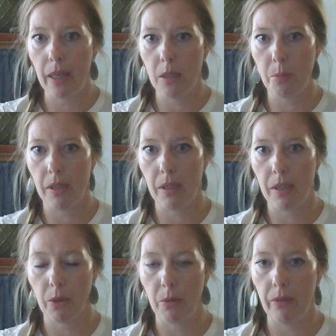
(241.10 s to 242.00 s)
a
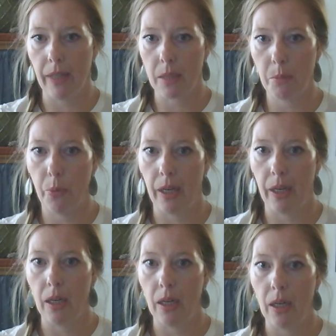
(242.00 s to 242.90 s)
specific reflex point
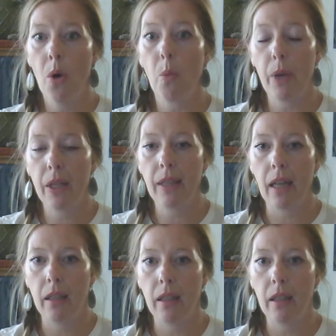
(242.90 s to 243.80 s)
with
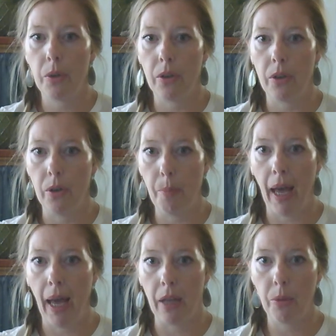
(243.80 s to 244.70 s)
that lingual neuro
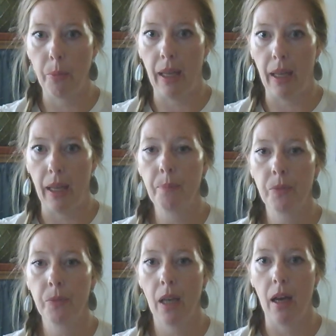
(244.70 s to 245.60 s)
pathway
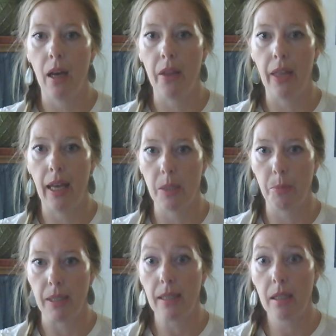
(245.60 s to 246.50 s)
that has
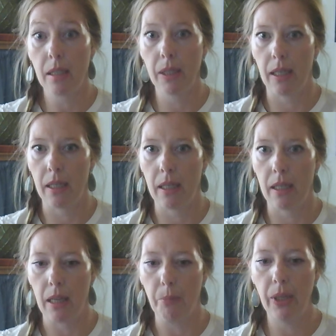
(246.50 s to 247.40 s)
been stimulated
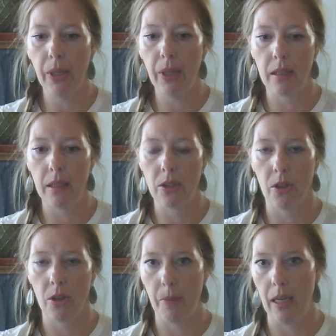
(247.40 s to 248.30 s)
by the plant to
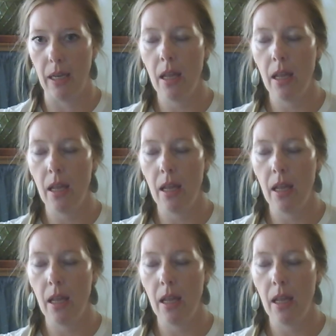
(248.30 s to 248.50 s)
determine